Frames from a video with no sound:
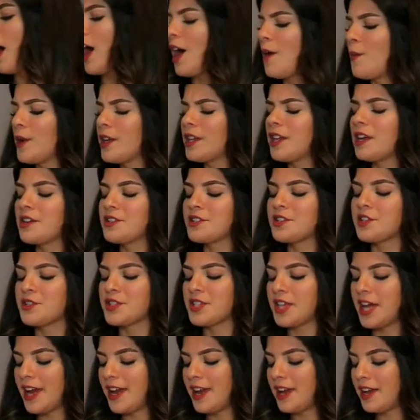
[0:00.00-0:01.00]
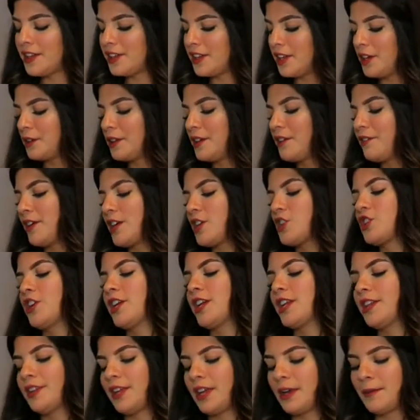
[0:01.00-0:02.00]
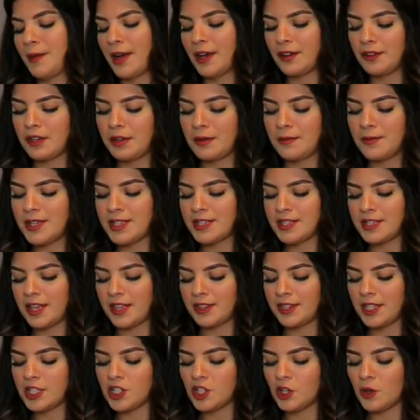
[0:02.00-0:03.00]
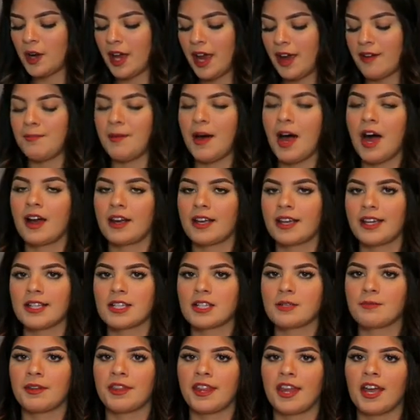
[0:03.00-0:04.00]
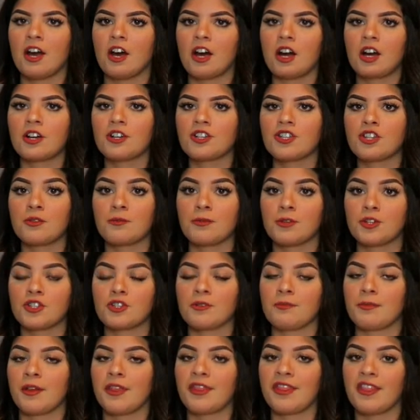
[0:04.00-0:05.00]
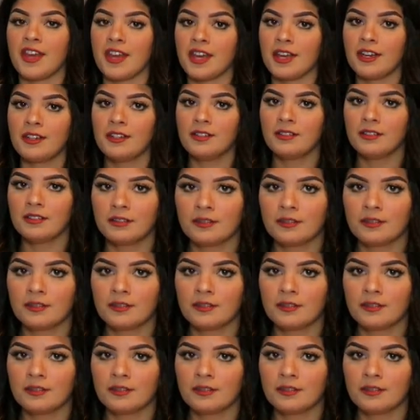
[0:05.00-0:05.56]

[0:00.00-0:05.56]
I will also say the only frustrating thing about them is that they don't have pockets, but they are super, super thin.